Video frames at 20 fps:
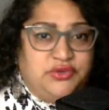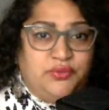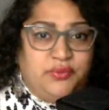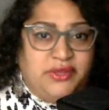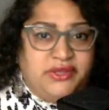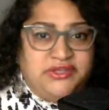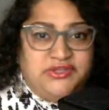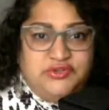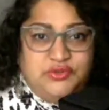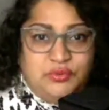
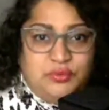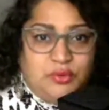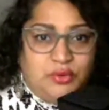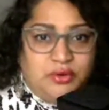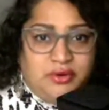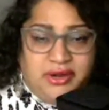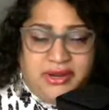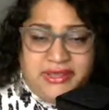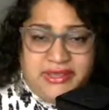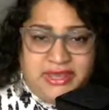went to
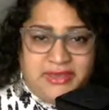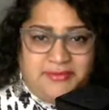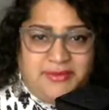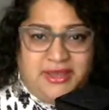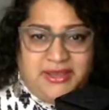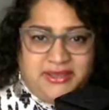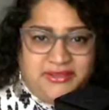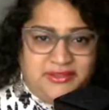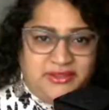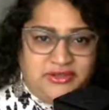war and came
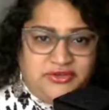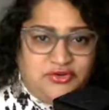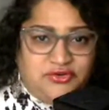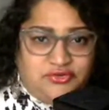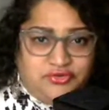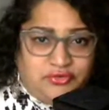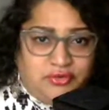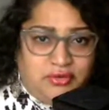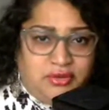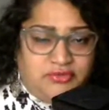back and then you're
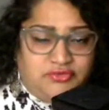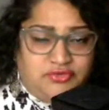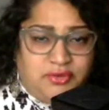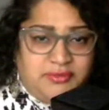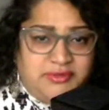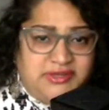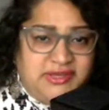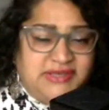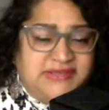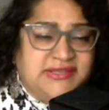
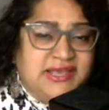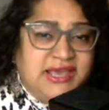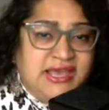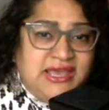traumatized.